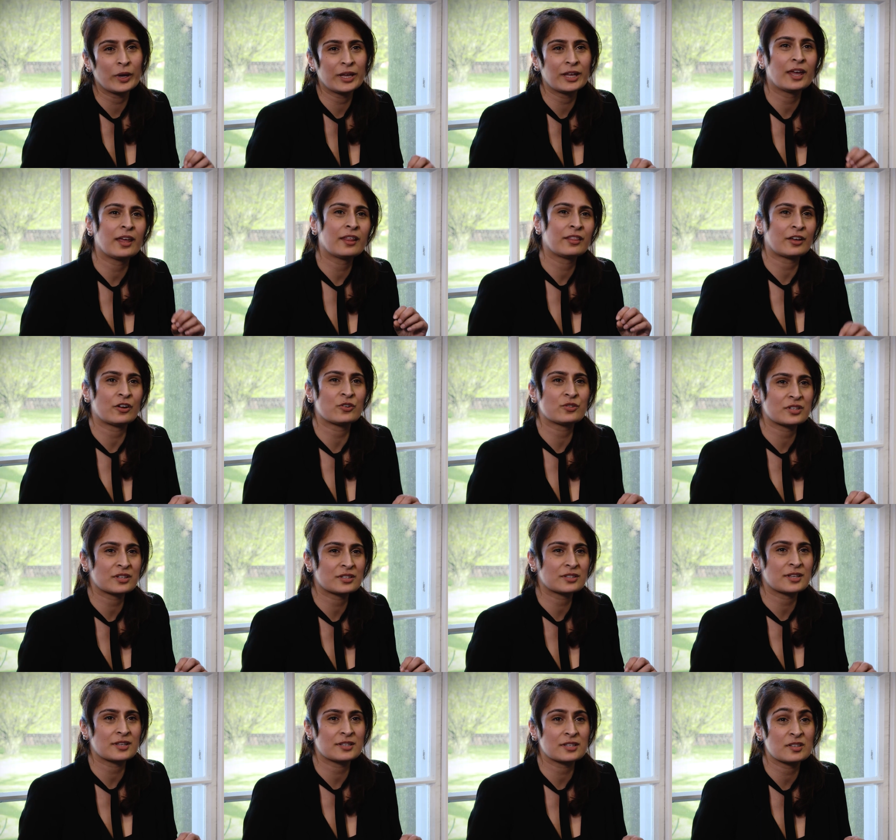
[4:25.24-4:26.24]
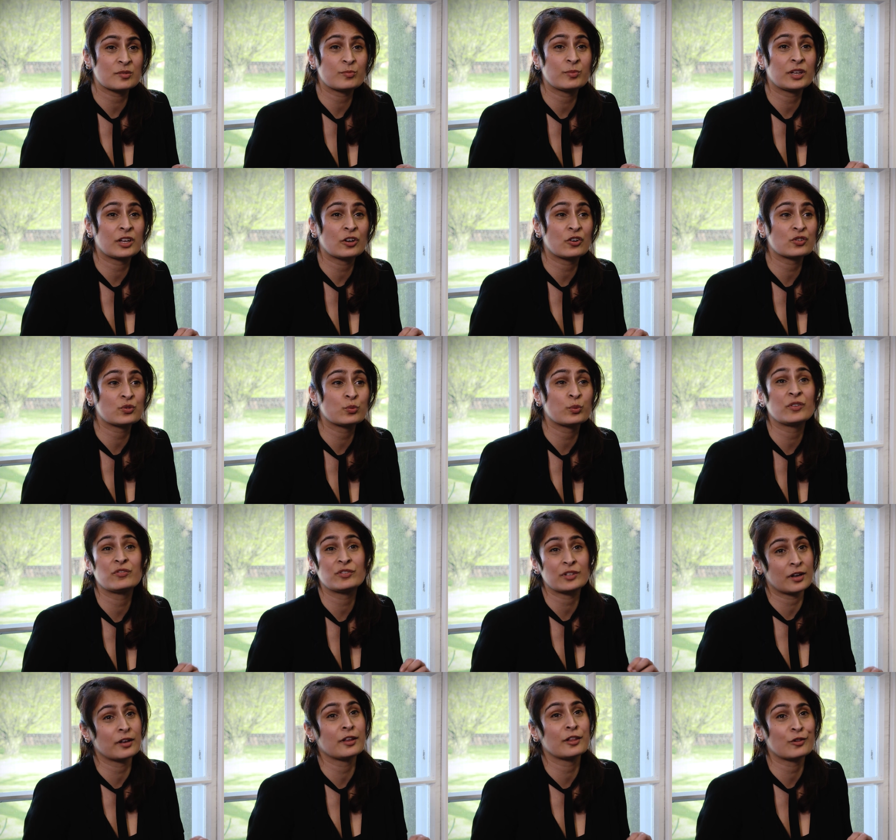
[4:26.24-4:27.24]
We get those successes because we've
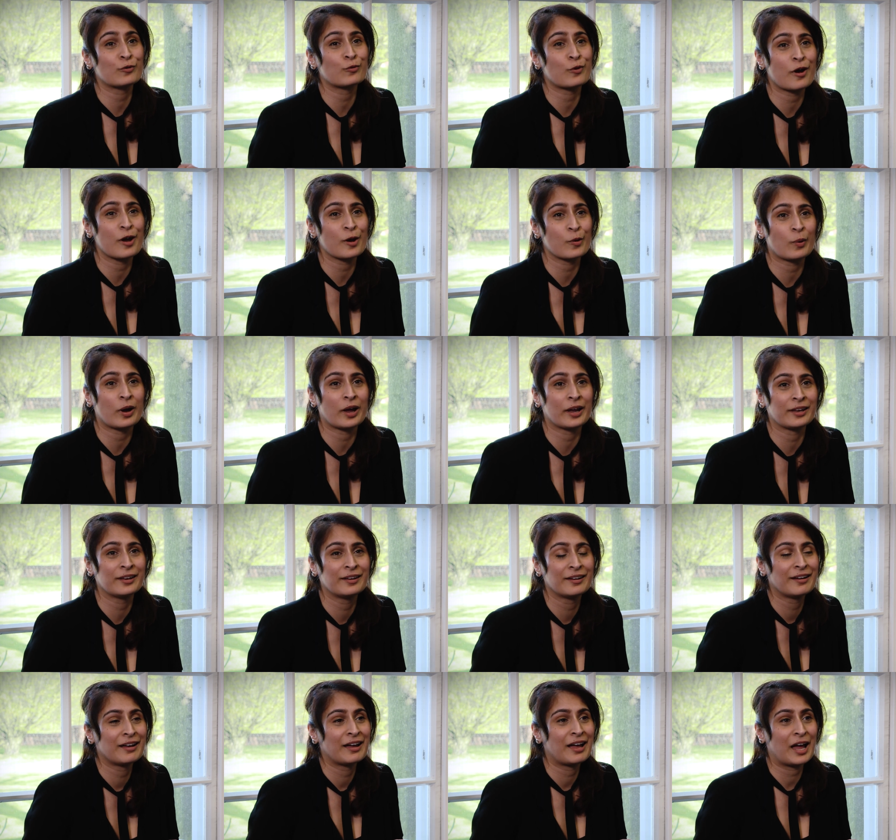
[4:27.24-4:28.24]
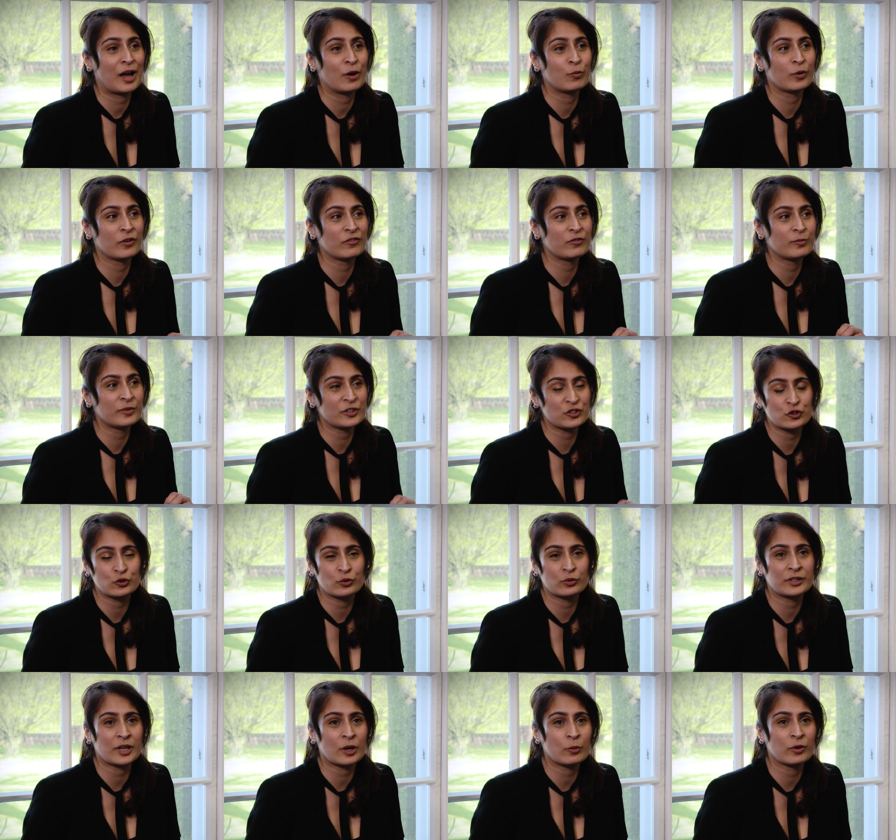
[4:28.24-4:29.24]
done it the right way, and we've
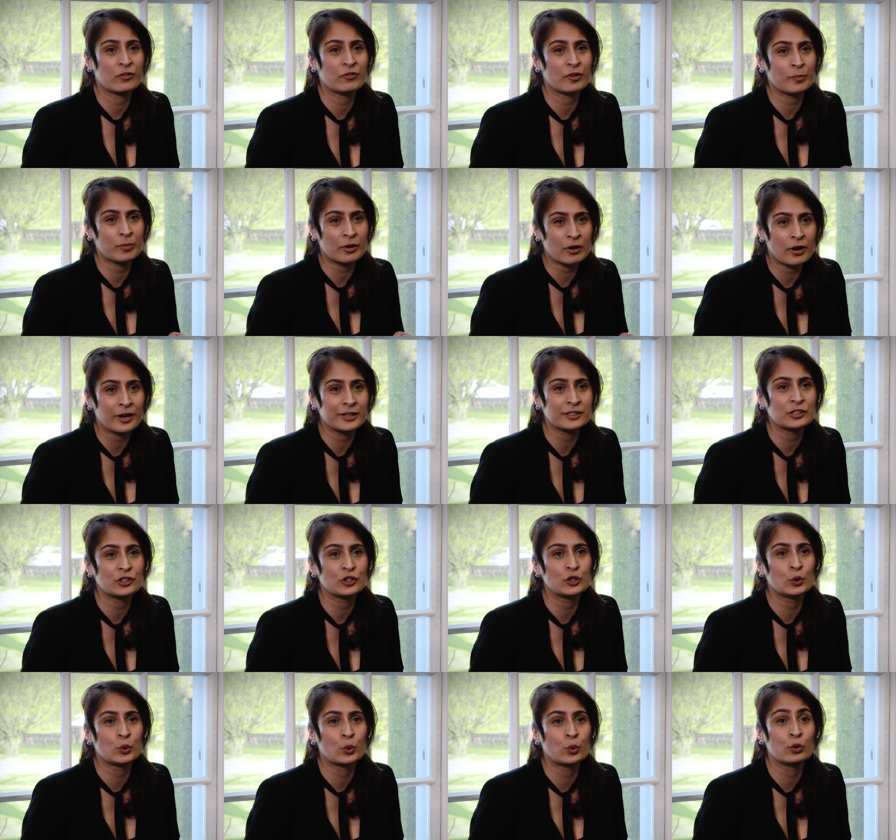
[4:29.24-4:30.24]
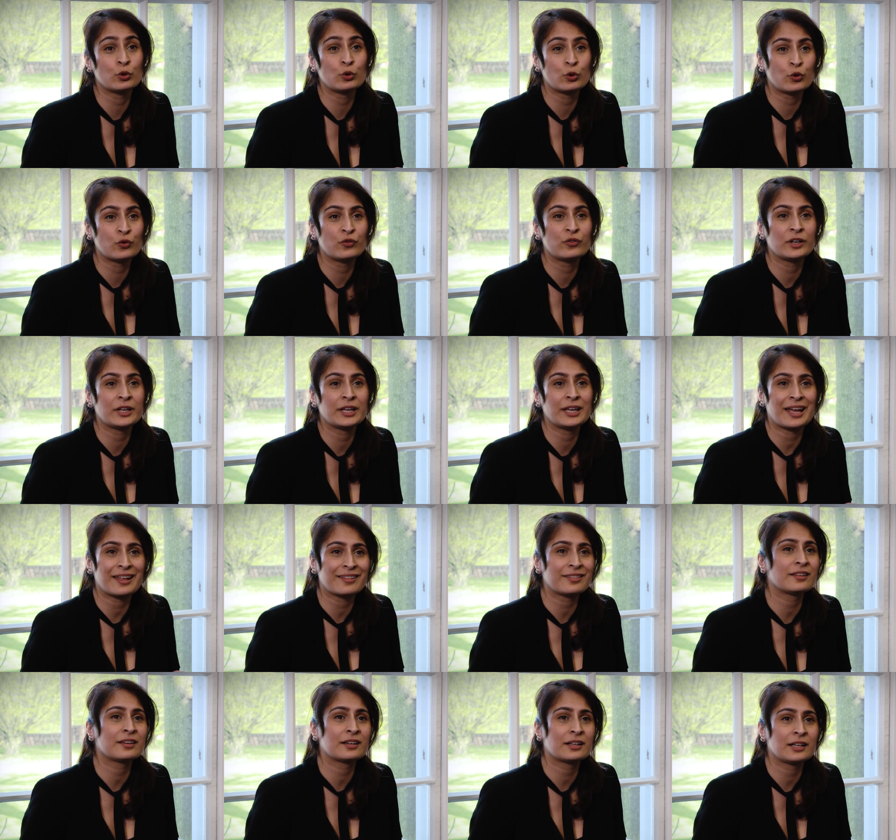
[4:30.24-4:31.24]
ensured that we've applied the law lawfully,
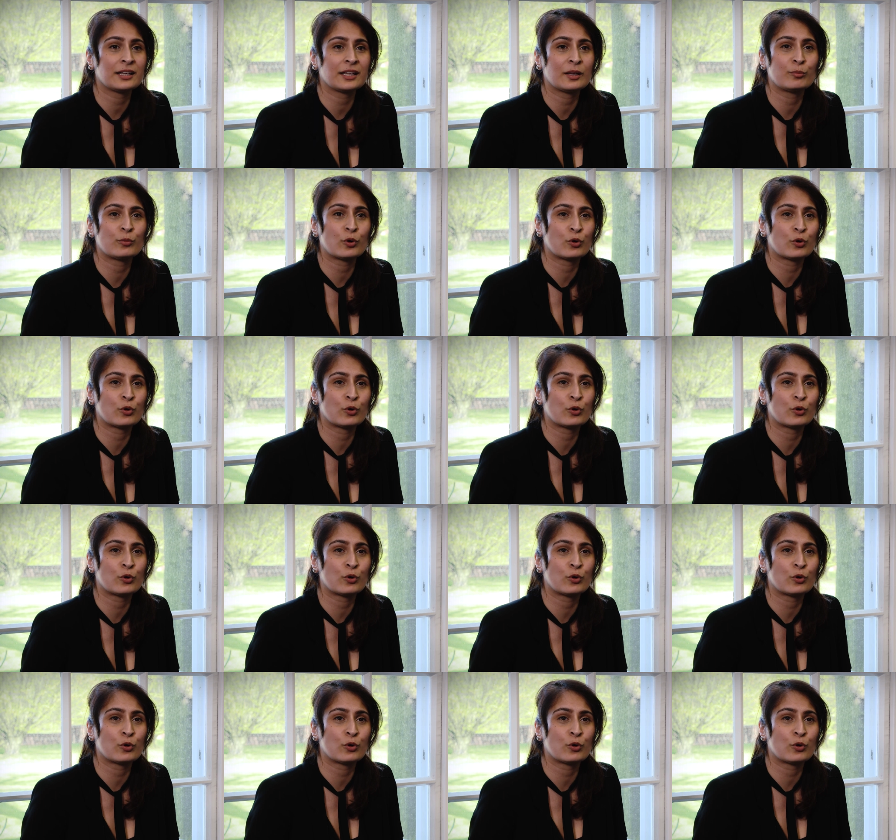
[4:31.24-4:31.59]
ethically and